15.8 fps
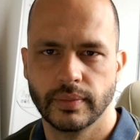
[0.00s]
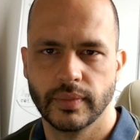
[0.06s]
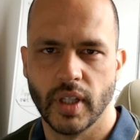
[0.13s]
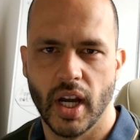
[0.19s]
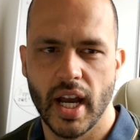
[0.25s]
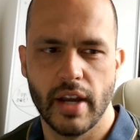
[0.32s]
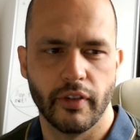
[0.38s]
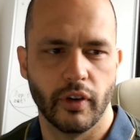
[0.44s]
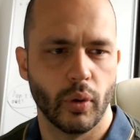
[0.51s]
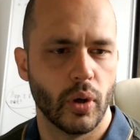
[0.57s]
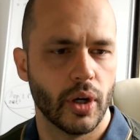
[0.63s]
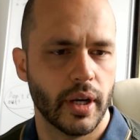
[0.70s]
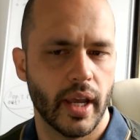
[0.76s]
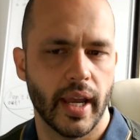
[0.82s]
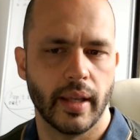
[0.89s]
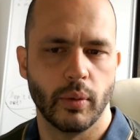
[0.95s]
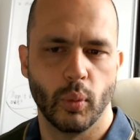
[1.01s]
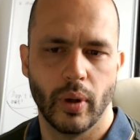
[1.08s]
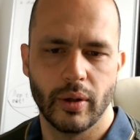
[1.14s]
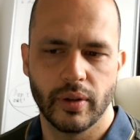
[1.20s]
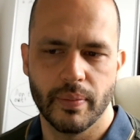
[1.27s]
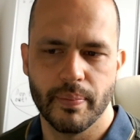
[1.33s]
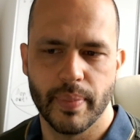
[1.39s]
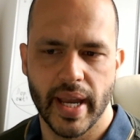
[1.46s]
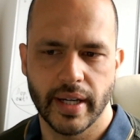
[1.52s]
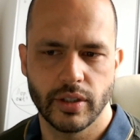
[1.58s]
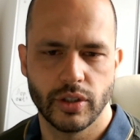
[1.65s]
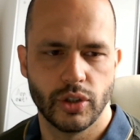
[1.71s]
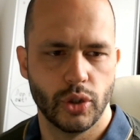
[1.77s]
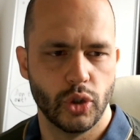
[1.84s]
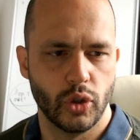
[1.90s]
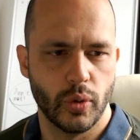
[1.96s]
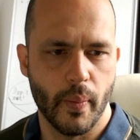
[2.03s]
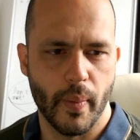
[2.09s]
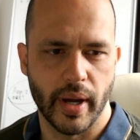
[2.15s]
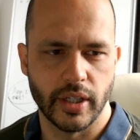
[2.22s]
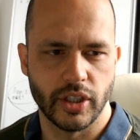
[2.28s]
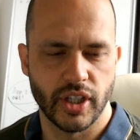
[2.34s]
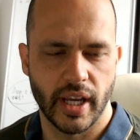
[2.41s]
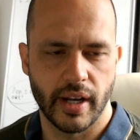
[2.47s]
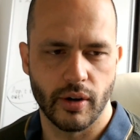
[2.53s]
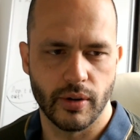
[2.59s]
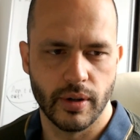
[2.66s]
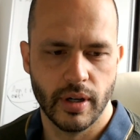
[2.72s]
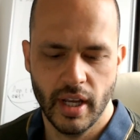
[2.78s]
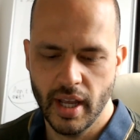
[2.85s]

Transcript: Hi everyone, and welcome back to my channel.